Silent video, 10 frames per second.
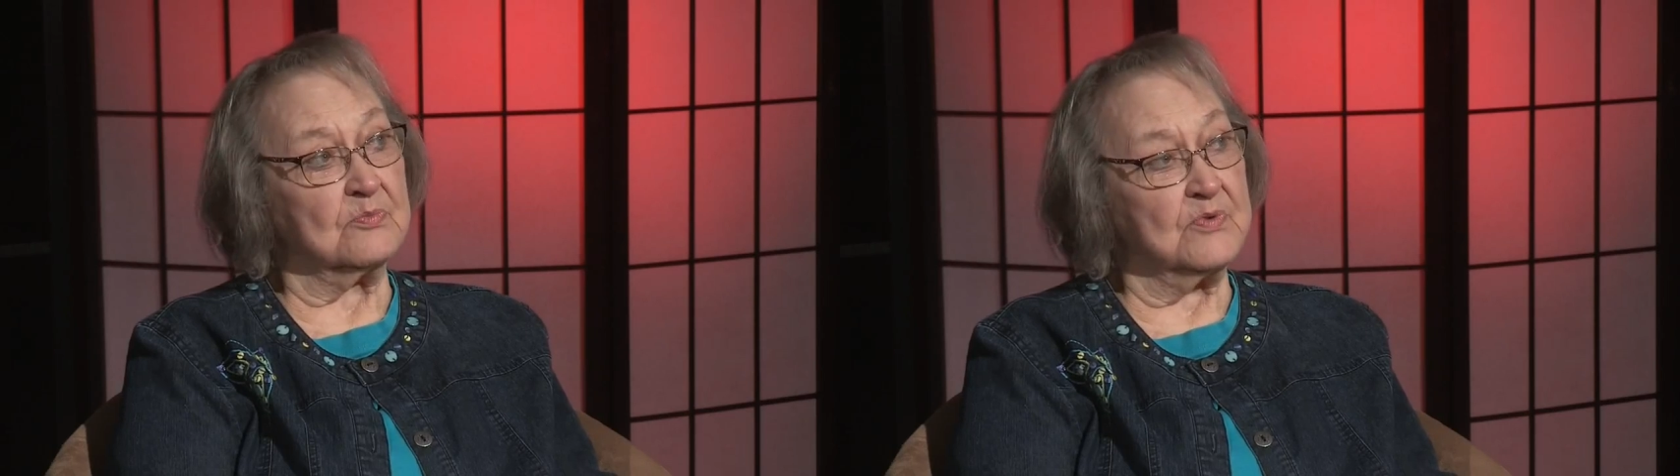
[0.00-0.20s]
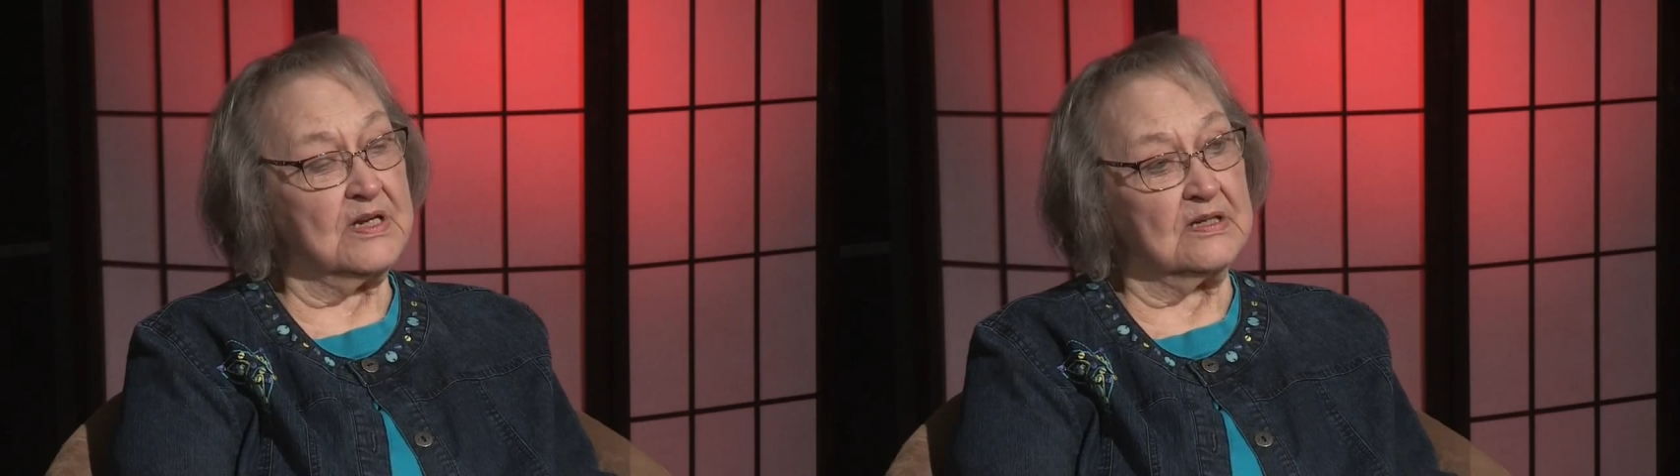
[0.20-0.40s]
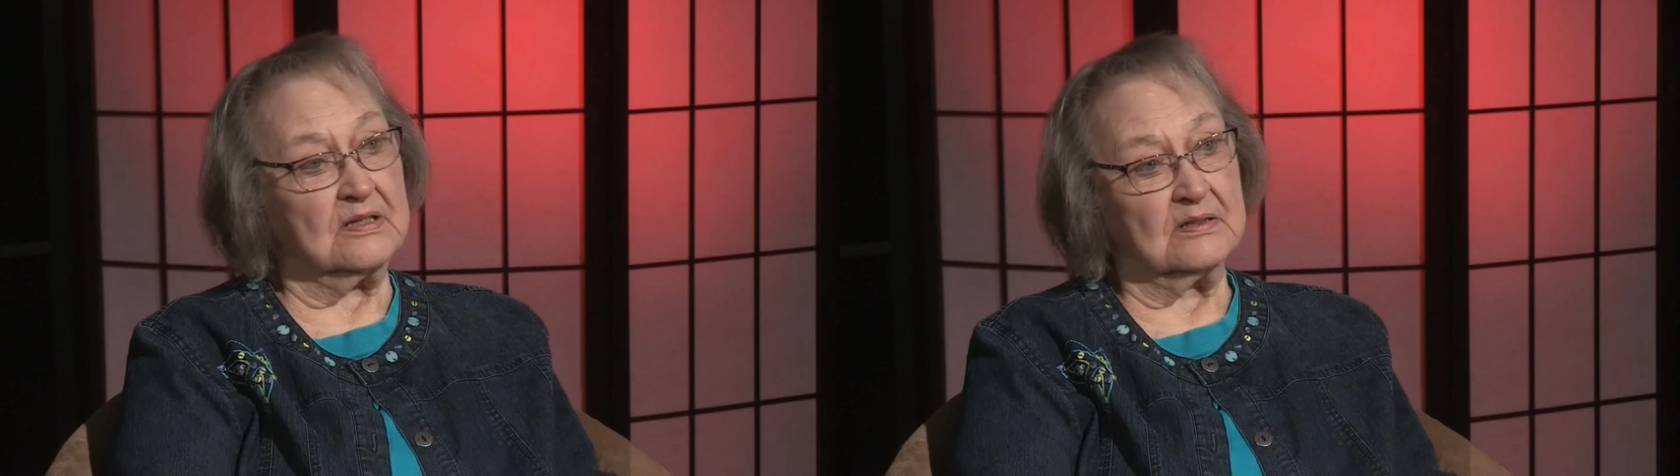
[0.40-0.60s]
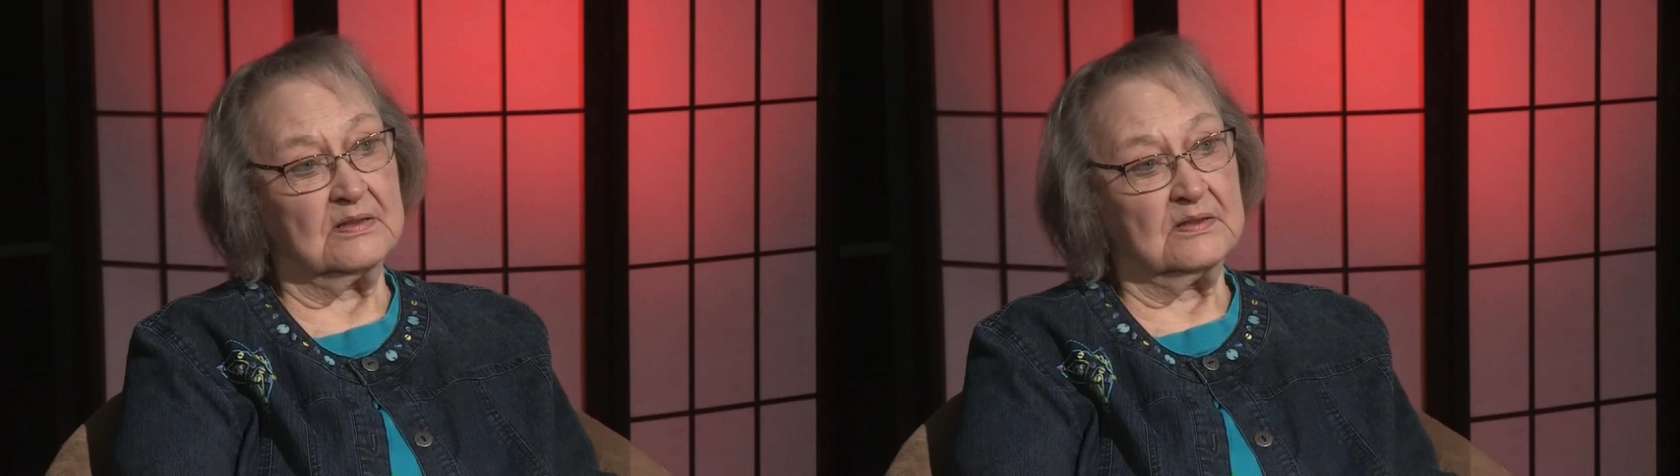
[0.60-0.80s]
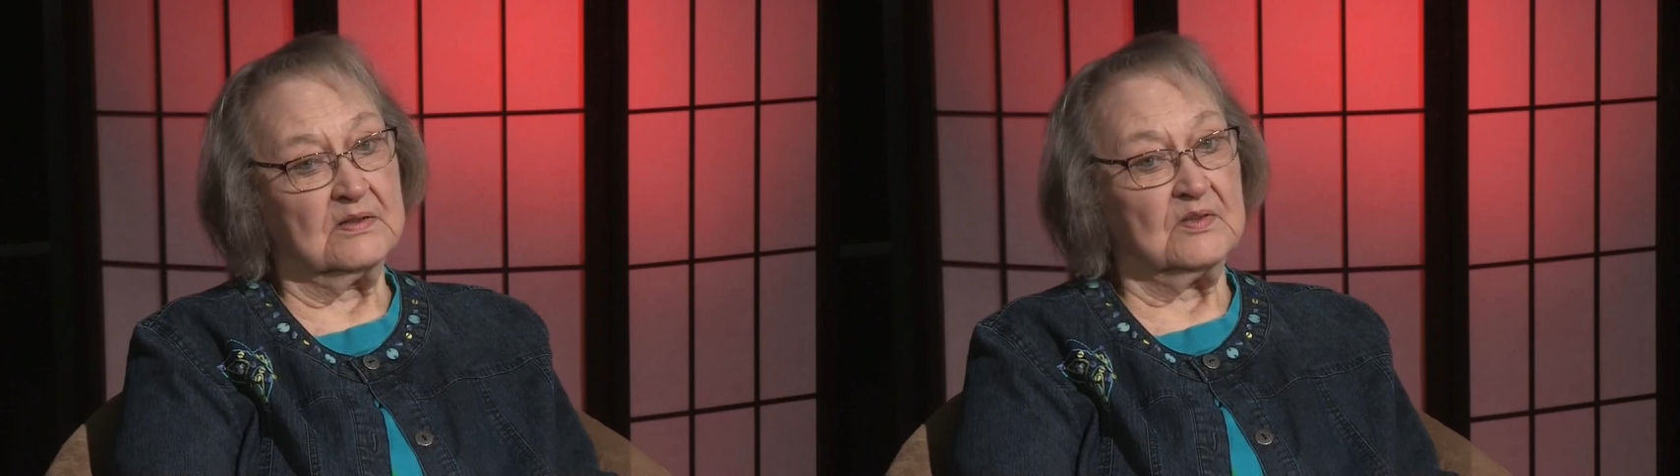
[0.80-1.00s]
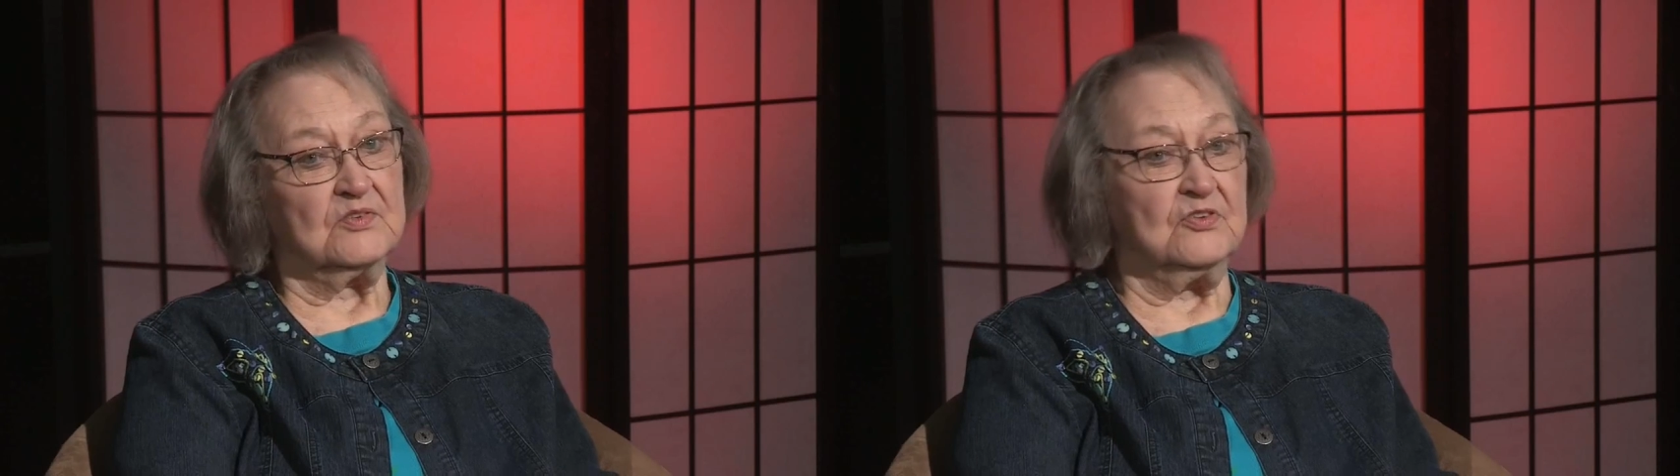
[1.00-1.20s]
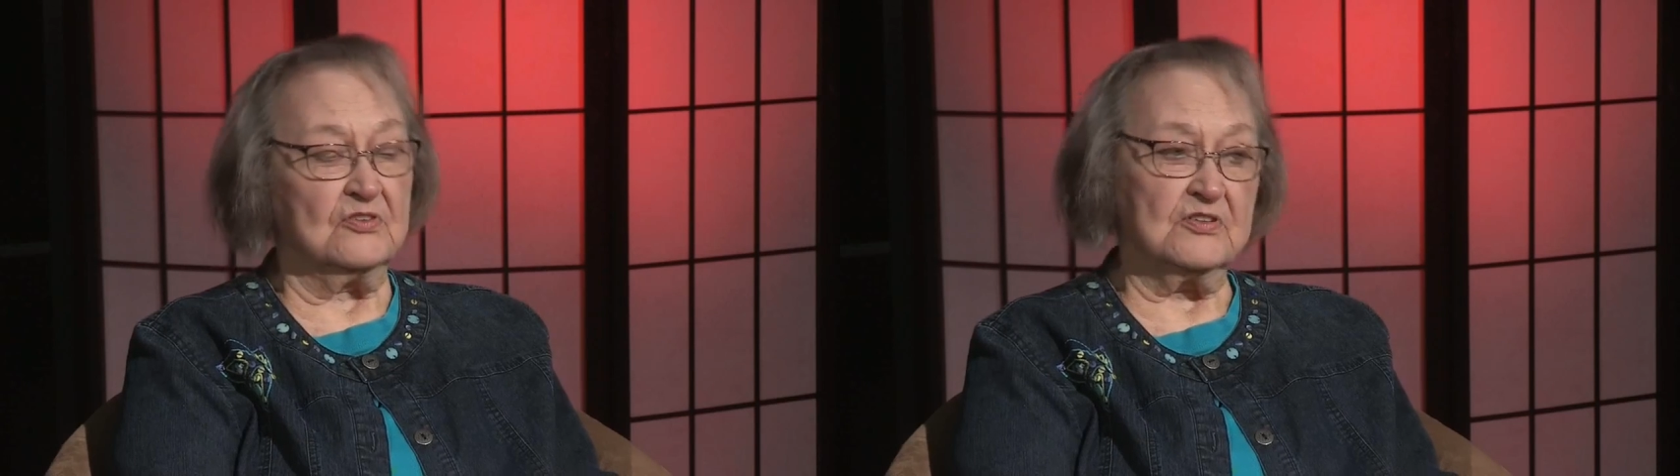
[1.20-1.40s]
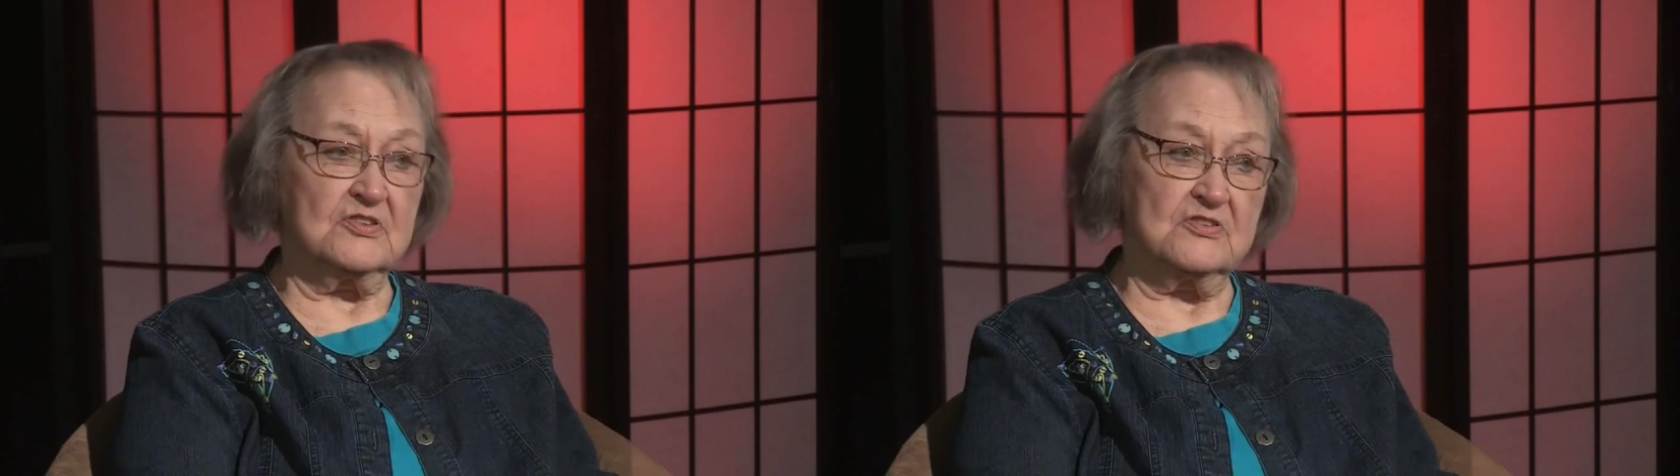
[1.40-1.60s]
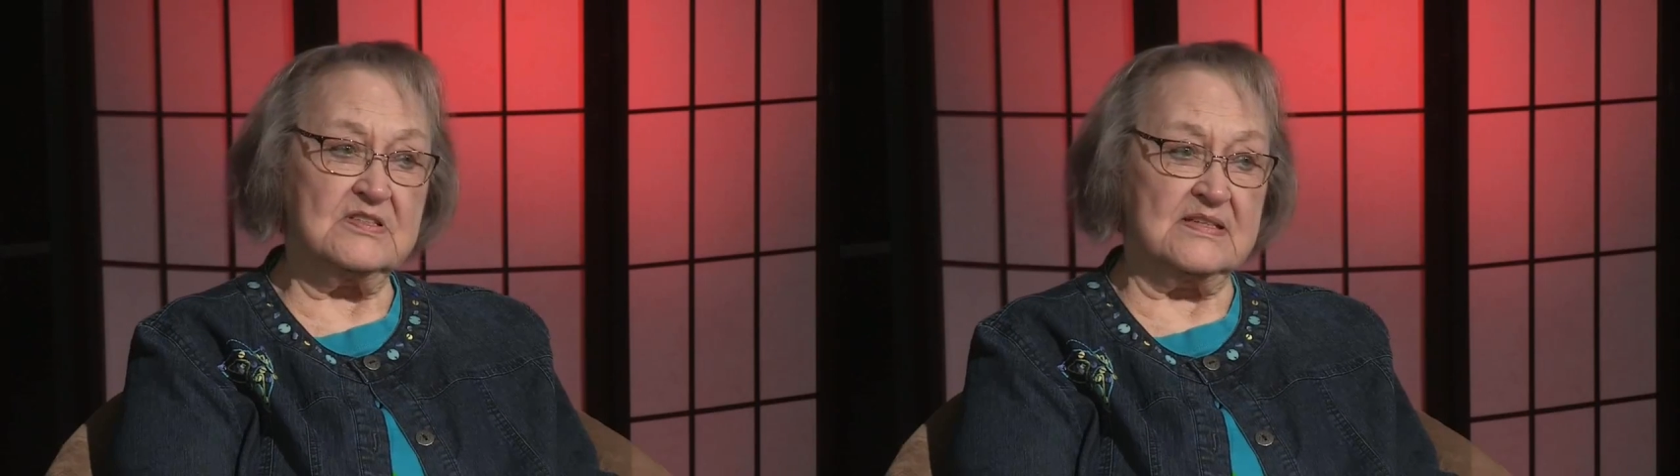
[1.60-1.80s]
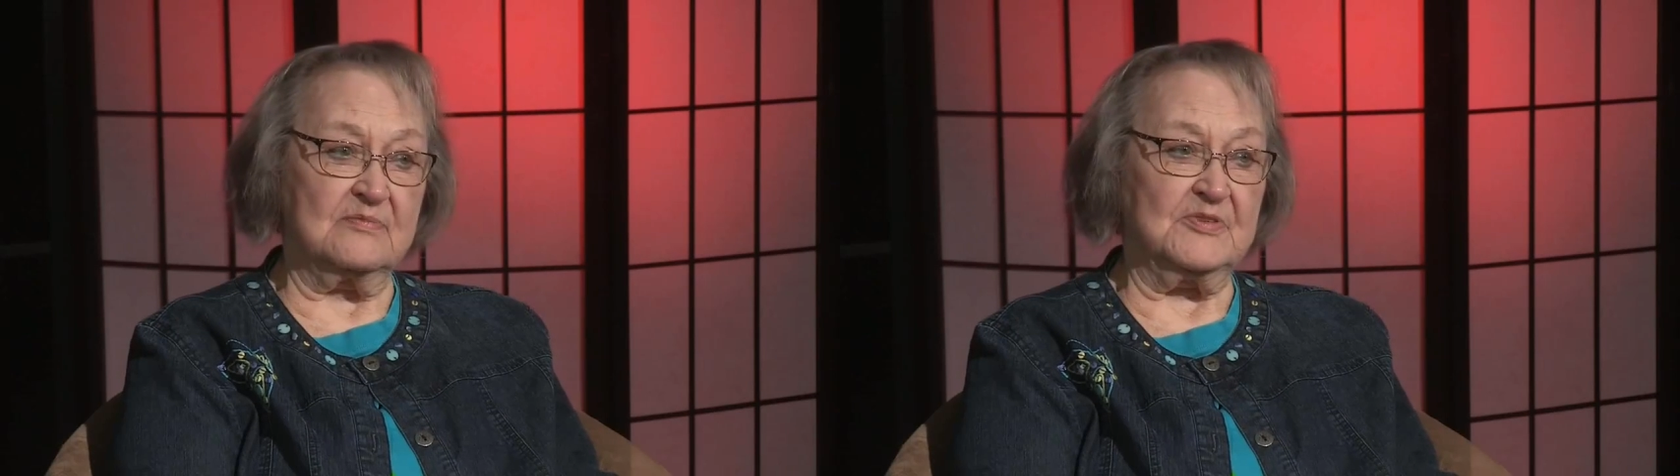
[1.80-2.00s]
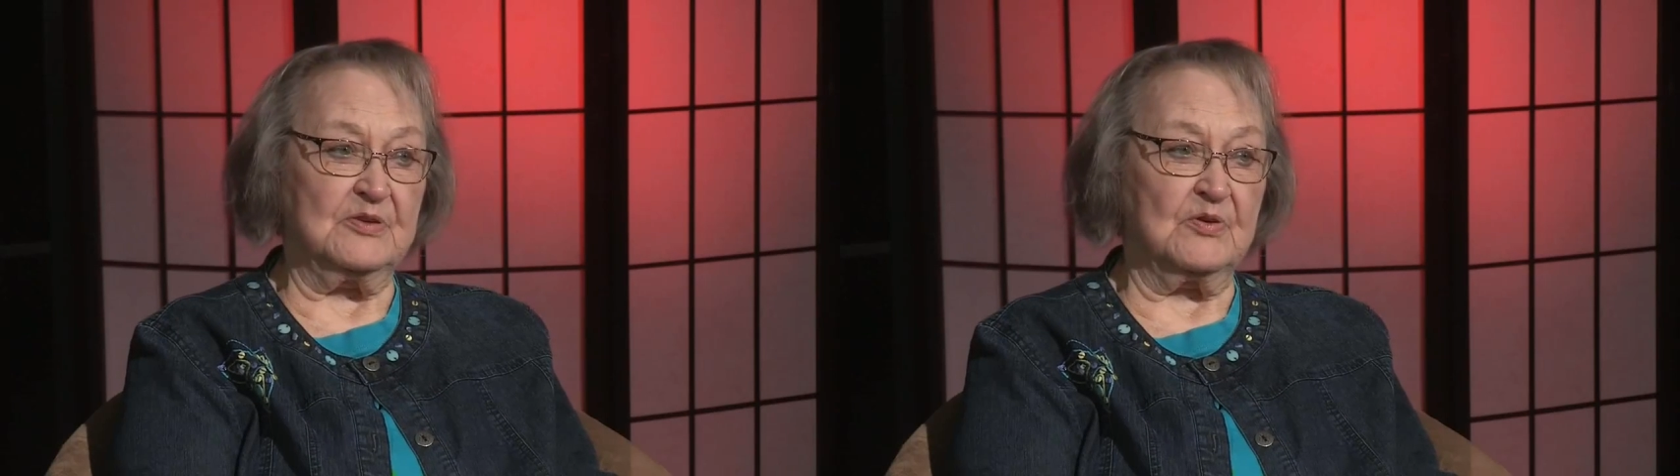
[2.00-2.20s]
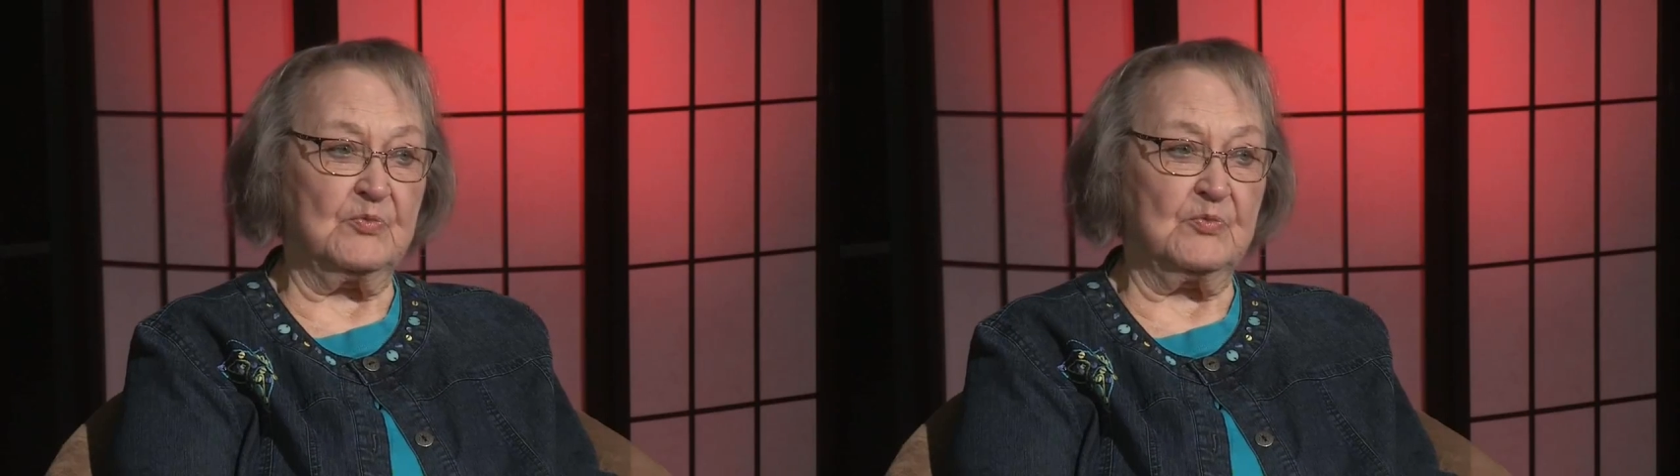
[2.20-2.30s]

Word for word: week, you could do something.